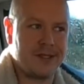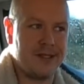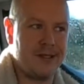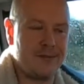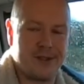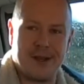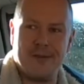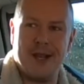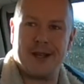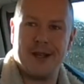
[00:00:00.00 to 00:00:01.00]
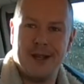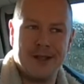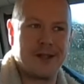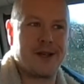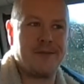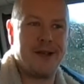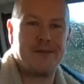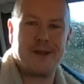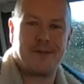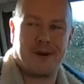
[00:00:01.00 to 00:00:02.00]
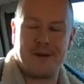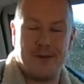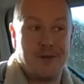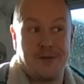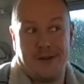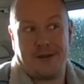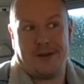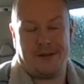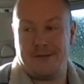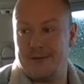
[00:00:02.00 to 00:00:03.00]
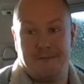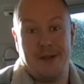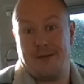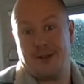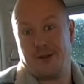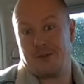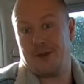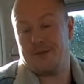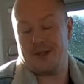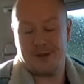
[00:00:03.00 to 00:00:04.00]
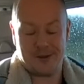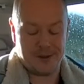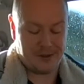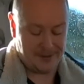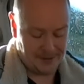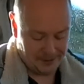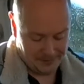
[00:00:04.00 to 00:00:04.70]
Does that make me a proper woodworker? I mean, maybe it does, maybe it doesn't.